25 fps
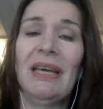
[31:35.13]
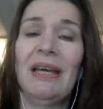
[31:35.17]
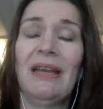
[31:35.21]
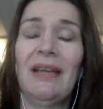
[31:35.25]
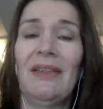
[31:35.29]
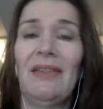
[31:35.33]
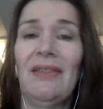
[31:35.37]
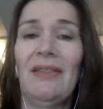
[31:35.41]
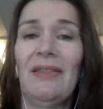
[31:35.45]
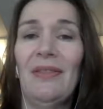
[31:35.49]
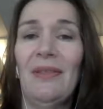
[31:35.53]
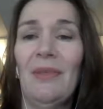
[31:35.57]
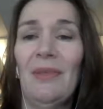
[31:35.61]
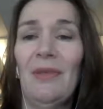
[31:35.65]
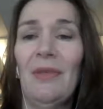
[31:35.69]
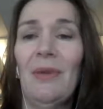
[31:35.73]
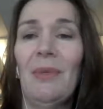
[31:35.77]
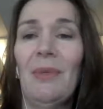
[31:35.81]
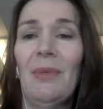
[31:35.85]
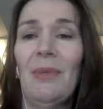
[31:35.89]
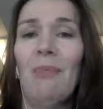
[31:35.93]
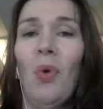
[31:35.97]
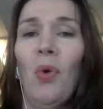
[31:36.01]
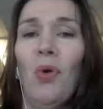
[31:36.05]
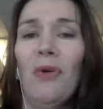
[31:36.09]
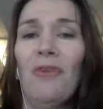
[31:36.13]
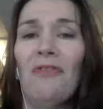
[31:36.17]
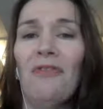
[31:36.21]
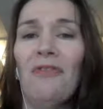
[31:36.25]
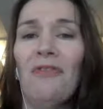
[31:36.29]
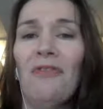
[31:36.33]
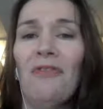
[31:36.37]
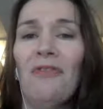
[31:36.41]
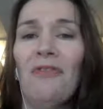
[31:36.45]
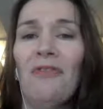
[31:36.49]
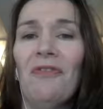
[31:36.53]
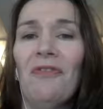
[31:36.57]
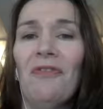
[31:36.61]
the more
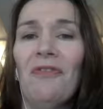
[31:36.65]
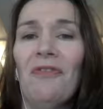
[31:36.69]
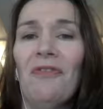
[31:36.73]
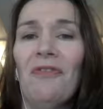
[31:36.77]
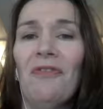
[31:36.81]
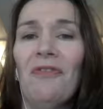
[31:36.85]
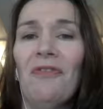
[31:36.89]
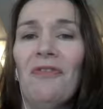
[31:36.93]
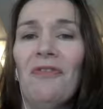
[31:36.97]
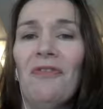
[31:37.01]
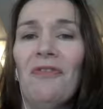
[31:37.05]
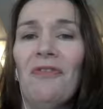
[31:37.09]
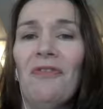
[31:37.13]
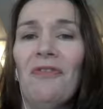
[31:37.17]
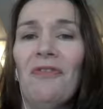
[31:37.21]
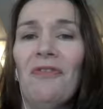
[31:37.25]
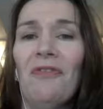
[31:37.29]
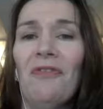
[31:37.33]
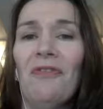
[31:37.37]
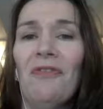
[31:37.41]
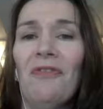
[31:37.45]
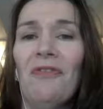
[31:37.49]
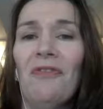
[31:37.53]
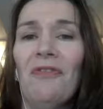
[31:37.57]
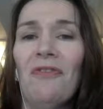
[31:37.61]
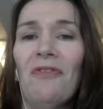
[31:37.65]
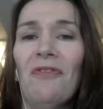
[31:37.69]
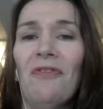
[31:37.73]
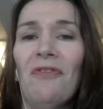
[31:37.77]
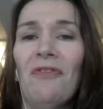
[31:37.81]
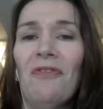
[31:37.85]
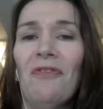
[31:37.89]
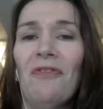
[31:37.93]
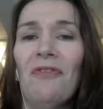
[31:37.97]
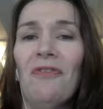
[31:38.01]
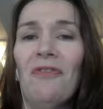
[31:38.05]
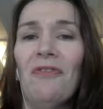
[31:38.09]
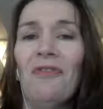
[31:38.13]
of those challenges that you
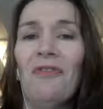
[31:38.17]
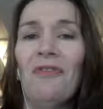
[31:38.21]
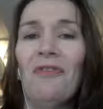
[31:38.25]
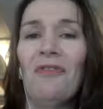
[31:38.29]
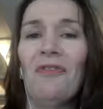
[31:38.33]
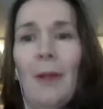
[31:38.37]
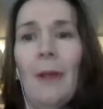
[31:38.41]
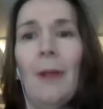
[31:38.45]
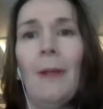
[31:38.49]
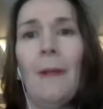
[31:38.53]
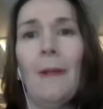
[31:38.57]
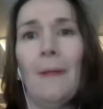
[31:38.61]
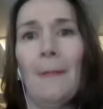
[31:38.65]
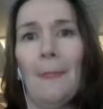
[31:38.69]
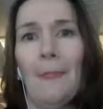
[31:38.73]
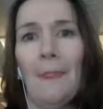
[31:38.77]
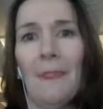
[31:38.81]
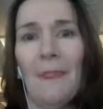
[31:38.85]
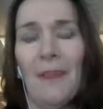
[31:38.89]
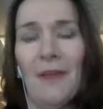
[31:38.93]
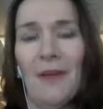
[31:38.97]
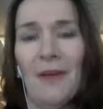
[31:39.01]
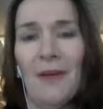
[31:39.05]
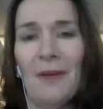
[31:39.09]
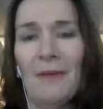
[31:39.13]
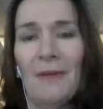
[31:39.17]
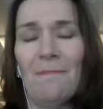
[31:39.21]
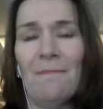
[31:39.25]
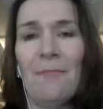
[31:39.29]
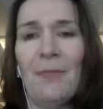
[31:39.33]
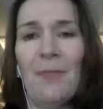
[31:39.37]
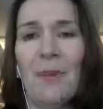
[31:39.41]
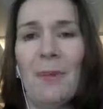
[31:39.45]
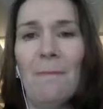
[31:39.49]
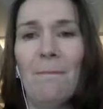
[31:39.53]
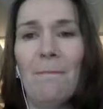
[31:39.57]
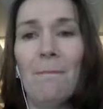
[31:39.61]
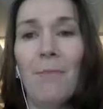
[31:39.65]
have,
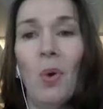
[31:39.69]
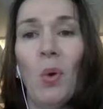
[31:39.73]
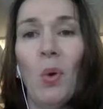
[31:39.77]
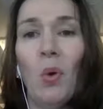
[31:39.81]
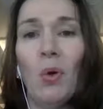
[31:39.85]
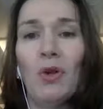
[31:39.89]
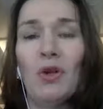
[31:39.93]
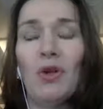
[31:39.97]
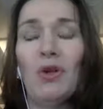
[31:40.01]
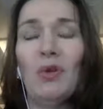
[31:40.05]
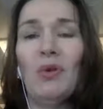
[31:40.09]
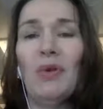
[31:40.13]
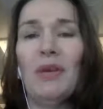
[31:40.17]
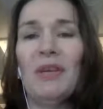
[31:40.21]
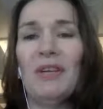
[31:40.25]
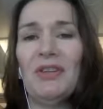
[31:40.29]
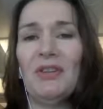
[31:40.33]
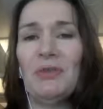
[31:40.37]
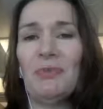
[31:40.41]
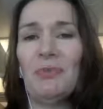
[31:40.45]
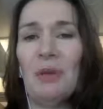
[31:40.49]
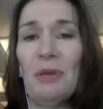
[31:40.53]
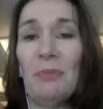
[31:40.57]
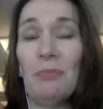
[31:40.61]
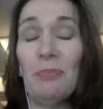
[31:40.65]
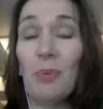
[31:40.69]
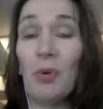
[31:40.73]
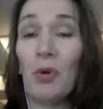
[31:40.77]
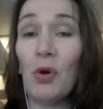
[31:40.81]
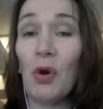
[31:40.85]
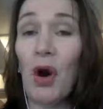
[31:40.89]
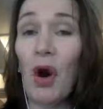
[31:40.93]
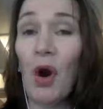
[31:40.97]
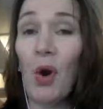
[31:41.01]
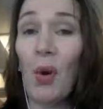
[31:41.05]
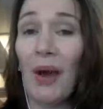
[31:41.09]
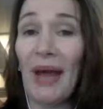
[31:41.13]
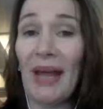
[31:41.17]
the more you need to be
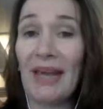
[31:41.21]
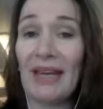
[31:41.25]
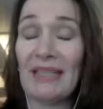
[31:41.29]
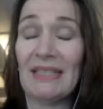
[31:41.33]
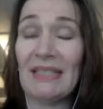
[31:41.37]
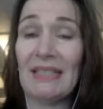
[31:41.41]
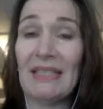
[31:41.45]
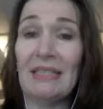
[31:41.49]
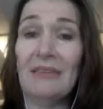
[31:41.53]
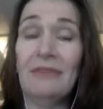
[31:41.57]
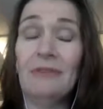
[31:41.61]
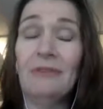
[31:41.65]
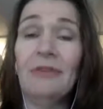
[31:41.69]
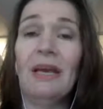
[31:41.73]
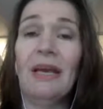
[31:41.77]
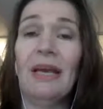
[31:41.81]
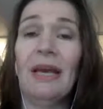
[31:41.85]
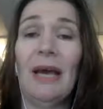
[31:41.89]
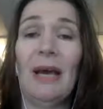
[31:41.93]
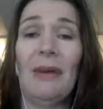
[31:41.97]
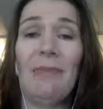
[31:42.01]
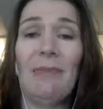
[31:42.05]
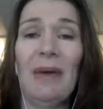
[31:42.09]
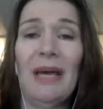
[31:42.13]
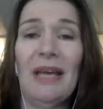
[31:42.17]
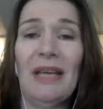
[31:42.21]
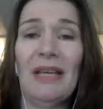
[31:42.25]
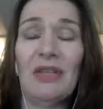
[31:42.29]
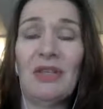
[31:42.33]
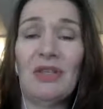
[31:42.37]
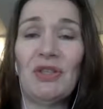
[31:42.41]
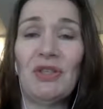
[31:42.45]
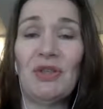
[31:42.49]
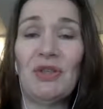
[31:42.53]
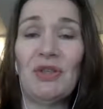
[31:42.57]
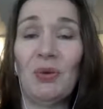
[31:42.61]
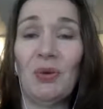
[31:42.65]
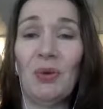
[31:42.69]
proactive and
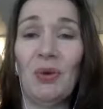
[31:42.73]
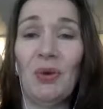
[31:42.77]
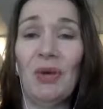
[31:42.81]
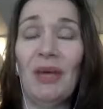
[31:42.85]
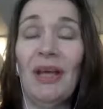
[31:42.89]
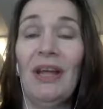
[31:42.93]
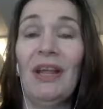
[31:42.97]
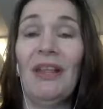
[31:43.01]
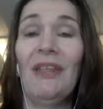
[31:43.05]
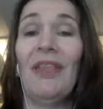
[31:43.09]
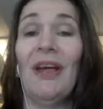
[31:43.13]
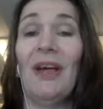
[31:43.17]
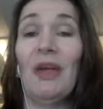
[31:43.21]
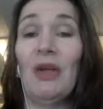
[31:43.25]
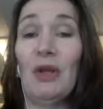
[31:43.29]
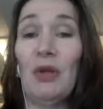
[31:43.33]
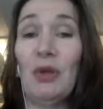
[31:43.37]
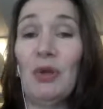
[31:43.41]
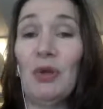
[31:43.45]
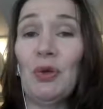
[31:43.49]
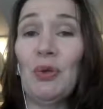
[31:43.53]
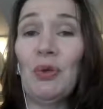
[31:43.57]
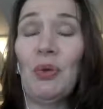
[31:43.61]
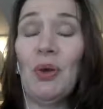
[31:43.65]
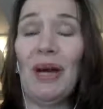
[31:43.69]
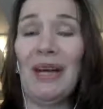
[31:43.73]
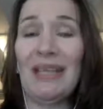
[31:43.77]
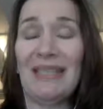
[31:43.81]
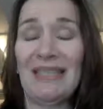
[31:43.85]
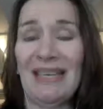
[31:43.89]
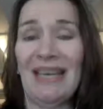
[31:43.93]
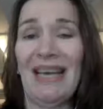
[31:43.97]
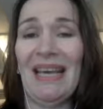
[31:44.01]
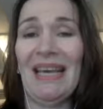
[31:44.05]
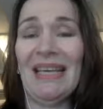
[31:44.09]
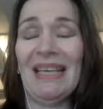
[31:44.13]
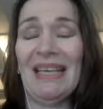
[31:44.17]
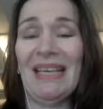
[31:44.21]
making sure that you are
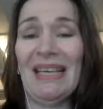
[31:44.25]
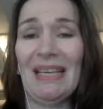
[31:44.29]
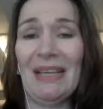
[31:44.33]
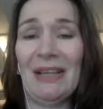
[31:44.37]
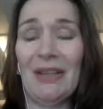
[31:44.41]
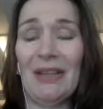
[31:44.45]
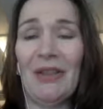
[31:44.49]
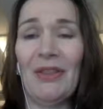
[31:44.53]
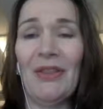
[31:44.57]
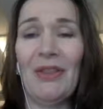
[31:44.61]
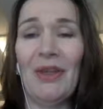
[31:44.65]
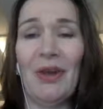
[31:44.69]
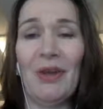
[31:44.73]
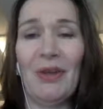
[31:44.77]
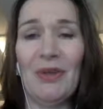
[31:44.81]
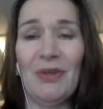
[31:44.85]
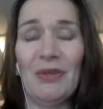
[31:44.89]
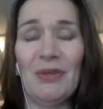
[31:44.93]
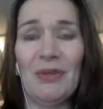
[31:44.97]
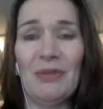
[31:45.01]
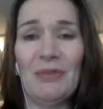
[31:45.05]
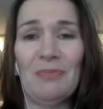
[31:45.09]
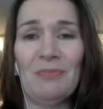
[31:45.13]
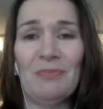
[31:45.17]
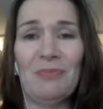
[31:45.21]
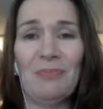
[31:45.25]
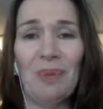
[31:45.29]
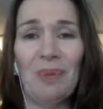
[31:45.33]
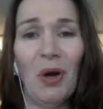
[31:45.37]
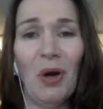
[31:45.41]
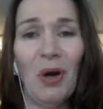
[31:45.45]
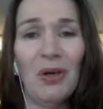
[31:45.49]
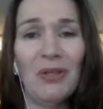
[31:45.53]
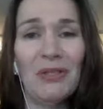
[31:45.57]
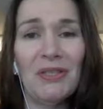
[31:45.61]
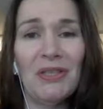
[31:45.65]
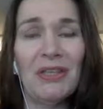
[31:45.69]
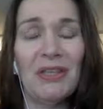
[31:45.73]
taking those
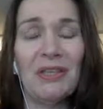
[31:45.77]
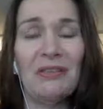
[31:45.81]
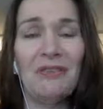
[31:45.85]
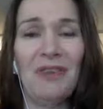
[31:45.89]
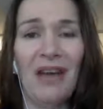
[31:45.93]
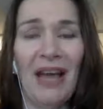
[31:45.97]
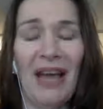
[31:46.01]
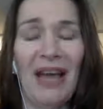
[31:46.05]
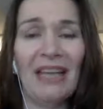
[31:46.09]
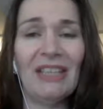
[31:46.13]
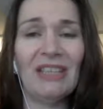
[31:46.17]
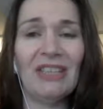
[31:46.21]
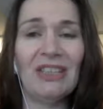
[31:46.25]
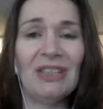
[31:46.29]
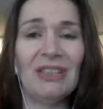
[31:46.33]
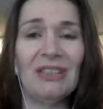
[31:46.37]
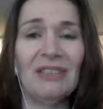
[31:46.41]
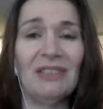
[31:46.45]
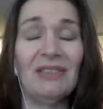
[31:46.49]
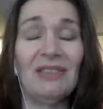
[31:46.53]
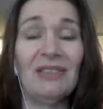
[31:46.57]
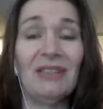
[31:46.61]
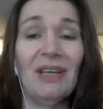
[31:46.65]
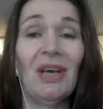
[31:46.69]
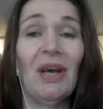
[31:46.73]
positive actions.